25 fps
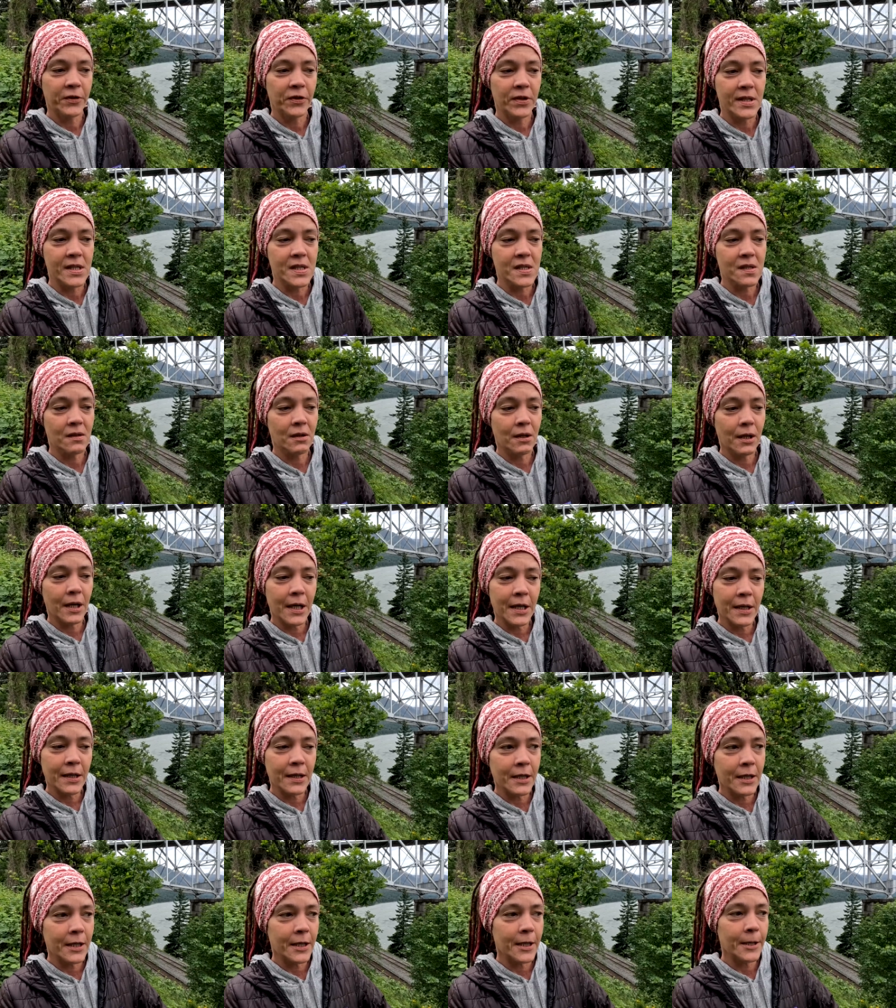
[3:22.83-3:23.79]
this
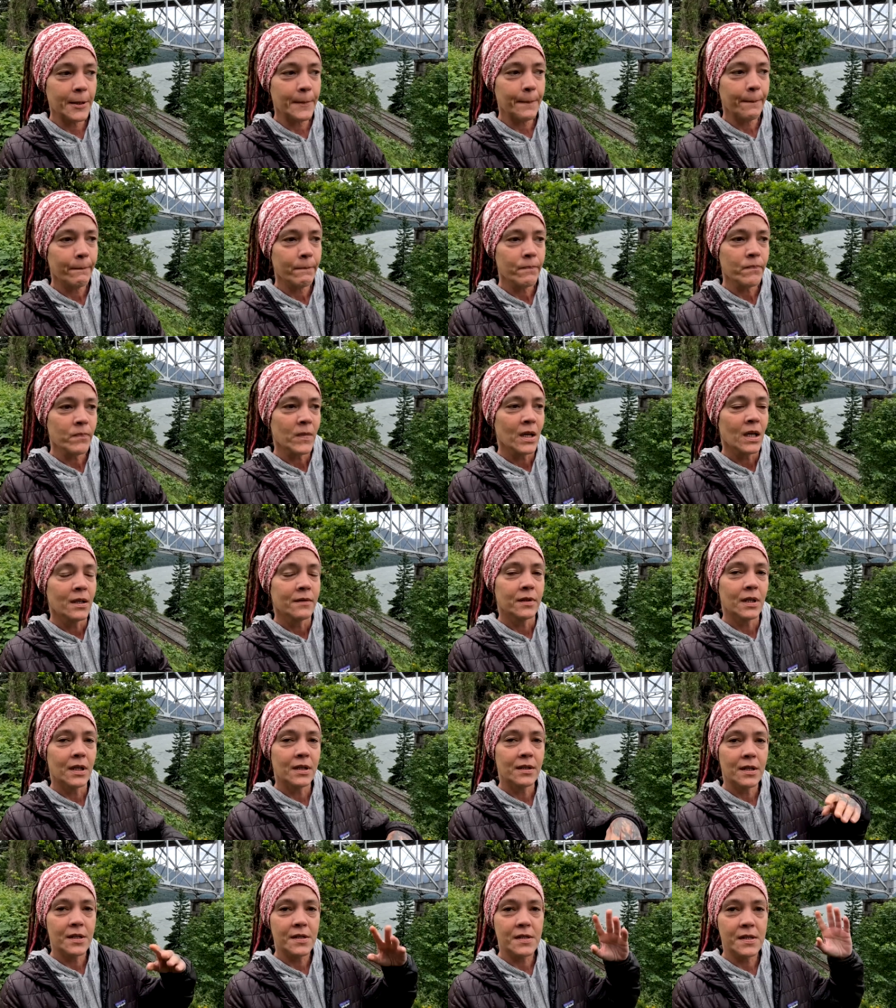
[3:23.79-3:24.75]
lady
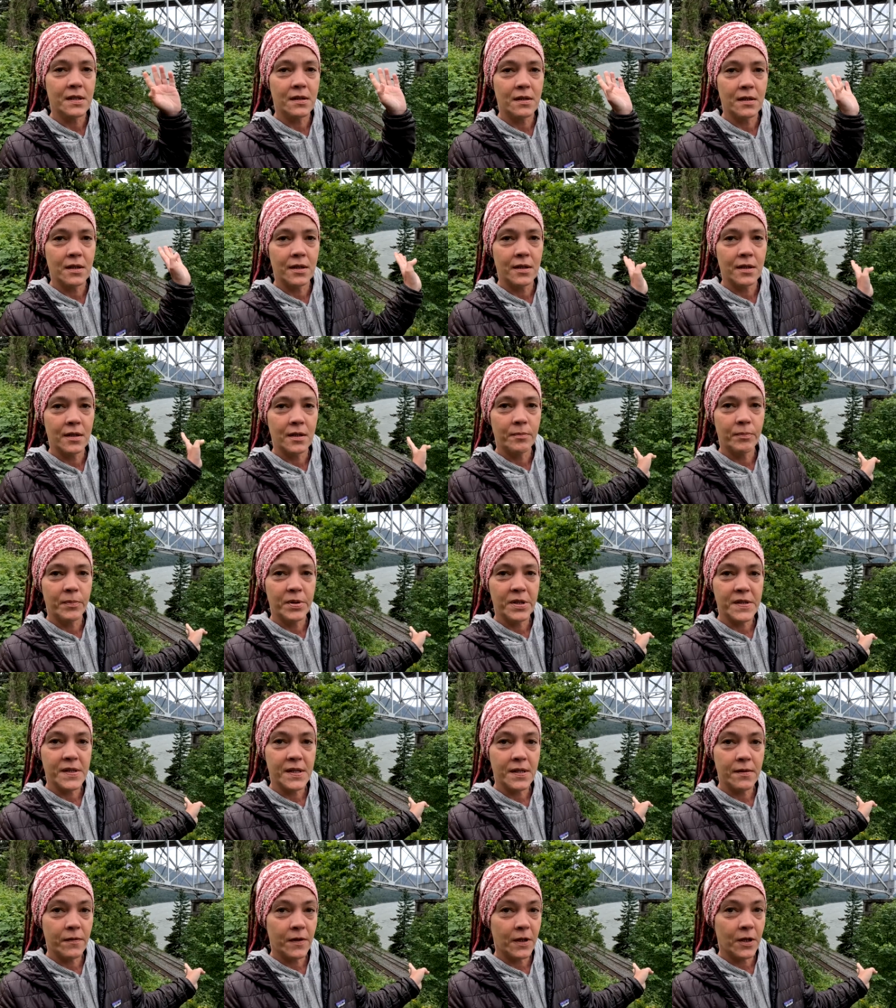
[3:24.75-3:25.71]
that does the
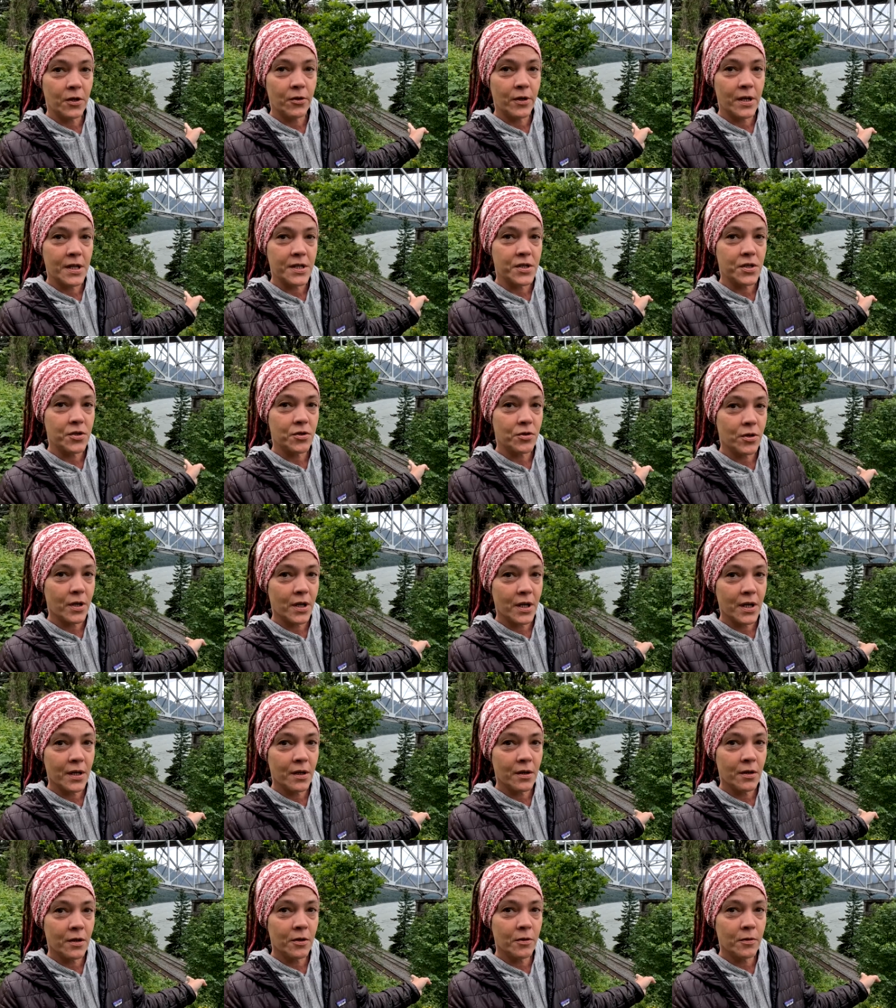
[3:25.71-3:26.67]
Pacific Crest
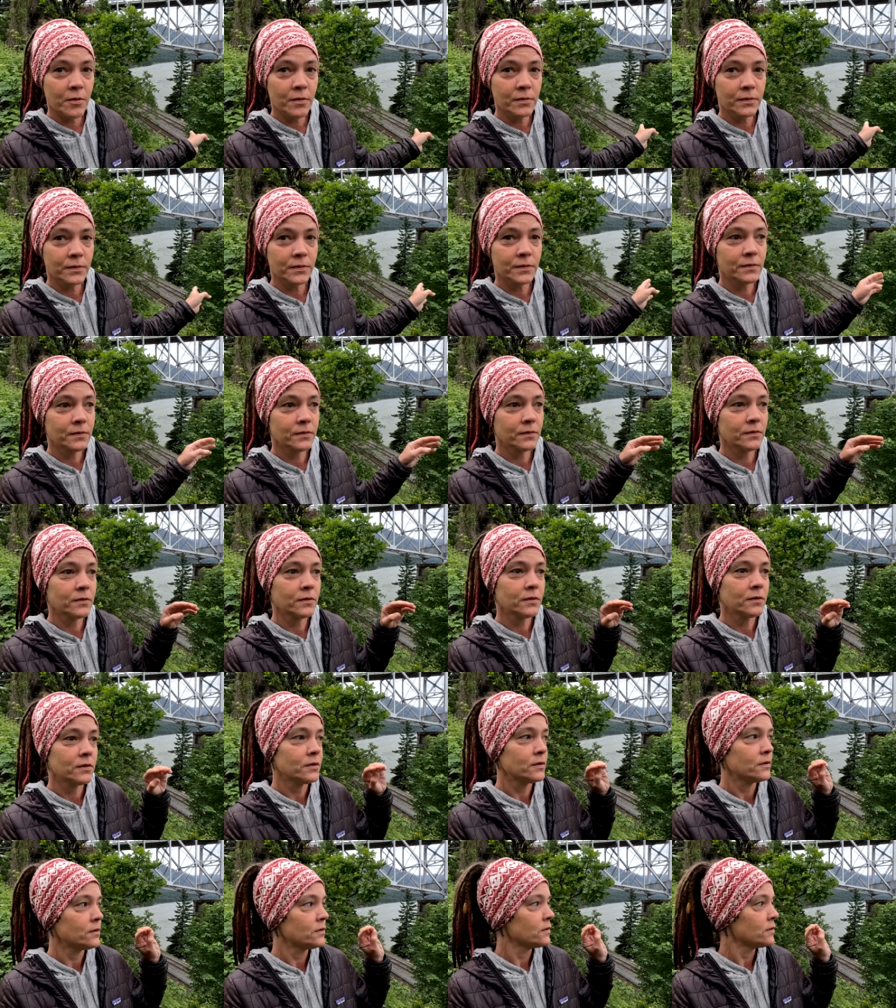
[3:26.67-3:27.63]
Trail
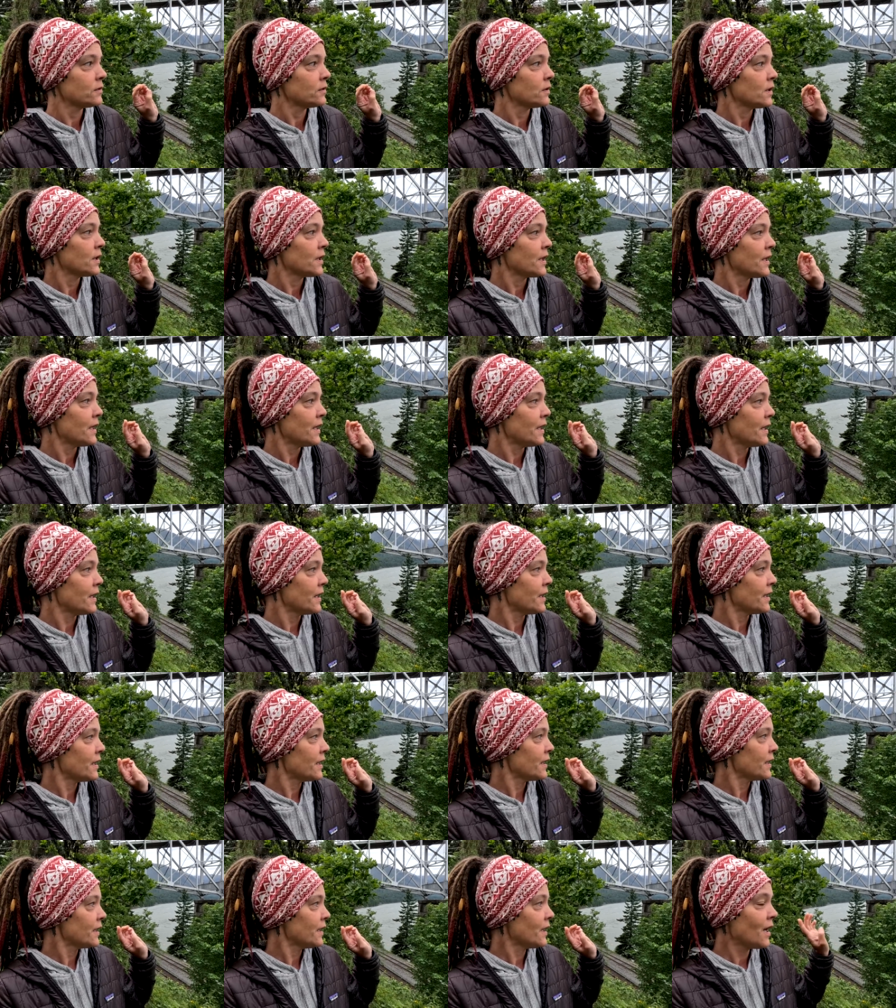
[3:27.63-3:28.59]

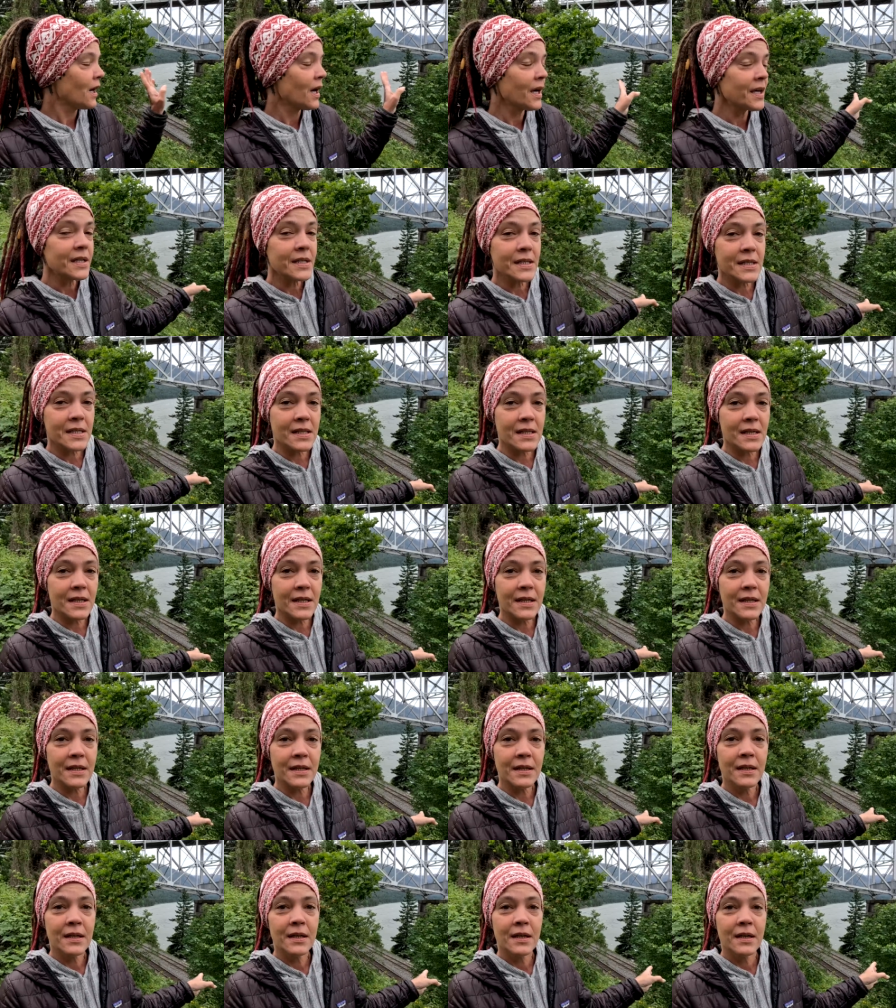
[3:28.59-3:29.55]
and hikes it.